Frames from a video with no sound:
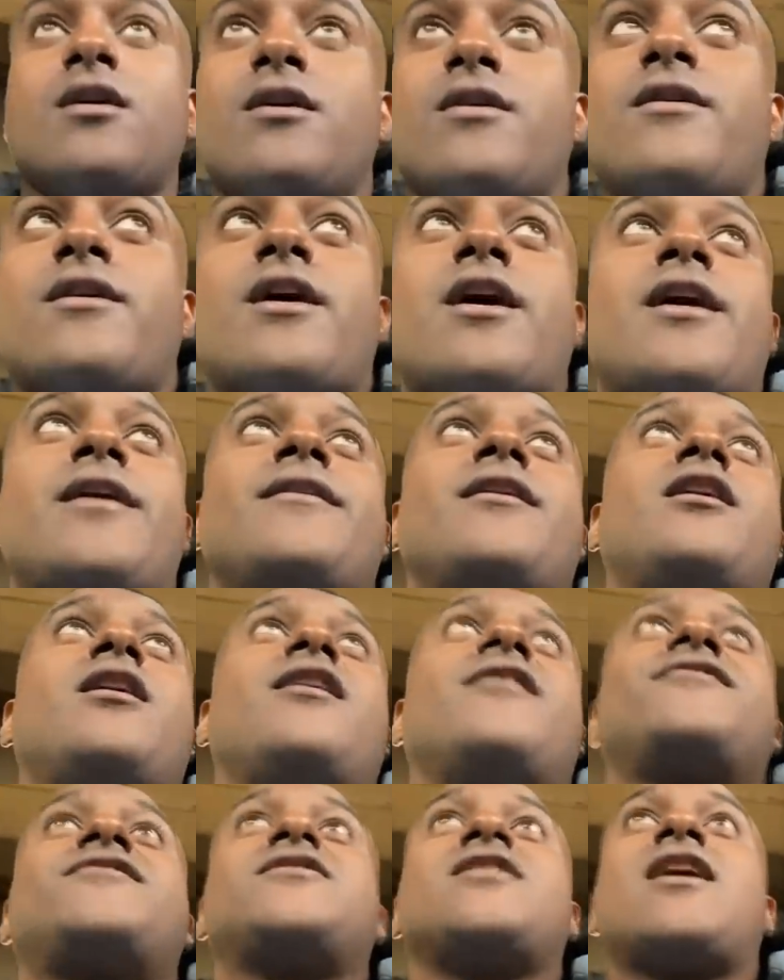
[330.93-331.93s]
Right,
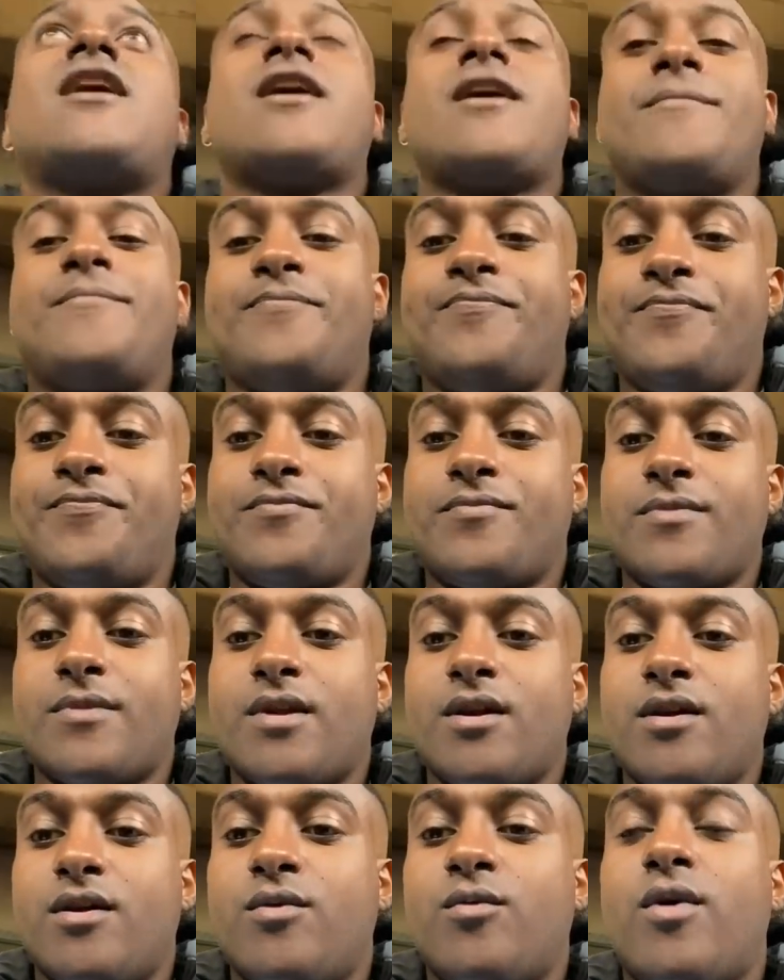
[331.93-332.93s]
half time,
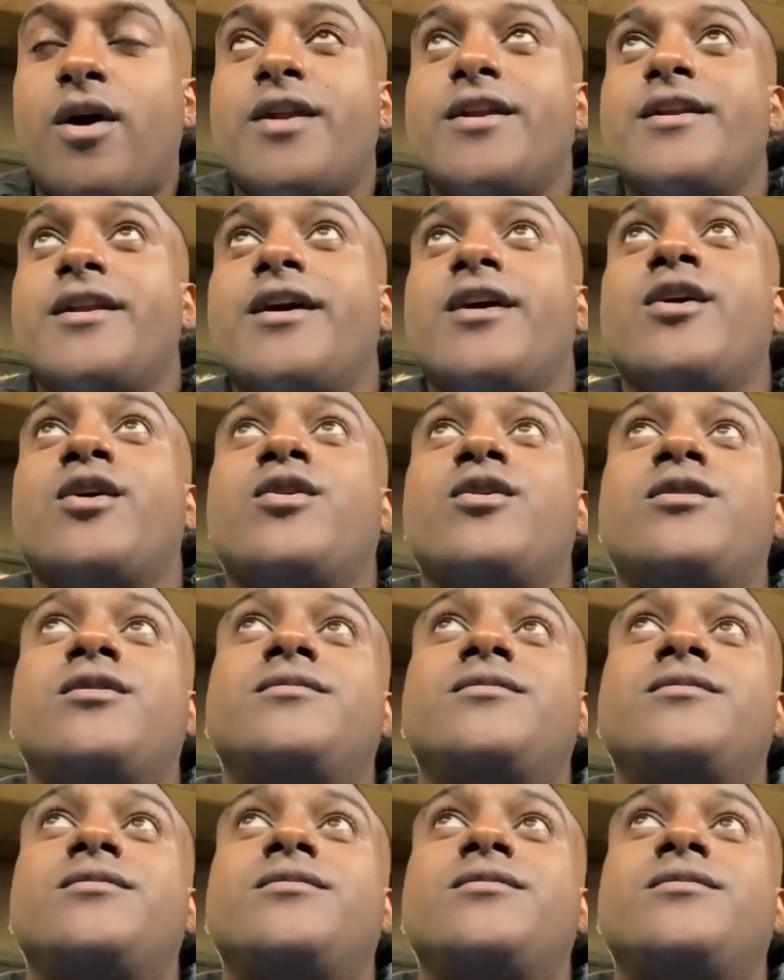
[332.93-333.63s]
1 0.